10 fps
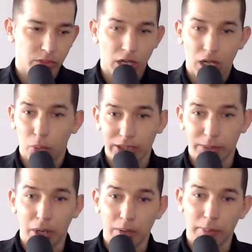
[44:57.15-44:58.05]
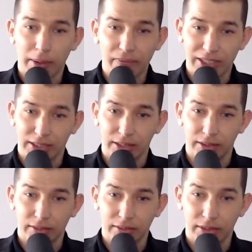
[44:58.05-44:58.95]
a recent problem I'm facing.
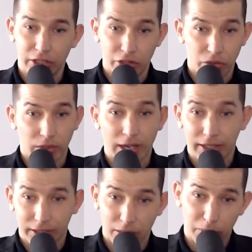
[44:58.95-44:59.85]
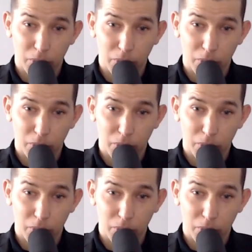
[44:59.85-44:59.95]
Mm-hmm. And you kind of tell me